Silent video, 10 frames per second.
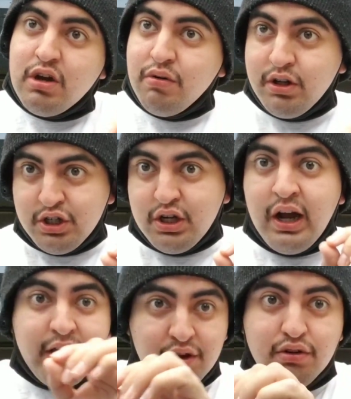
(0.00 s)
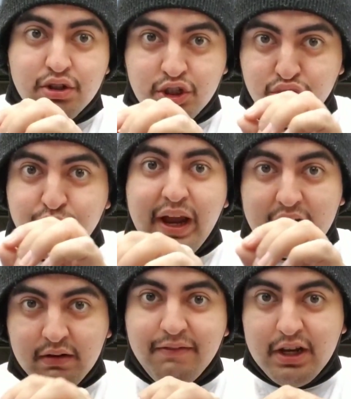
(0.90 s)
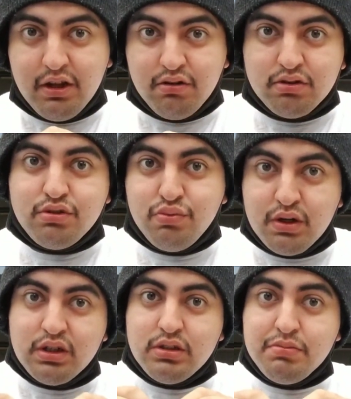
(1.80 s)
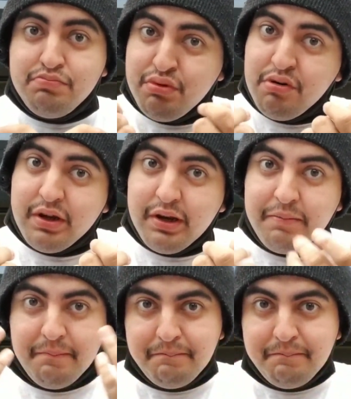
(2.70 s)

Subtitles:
which I use to react to videos, was broken.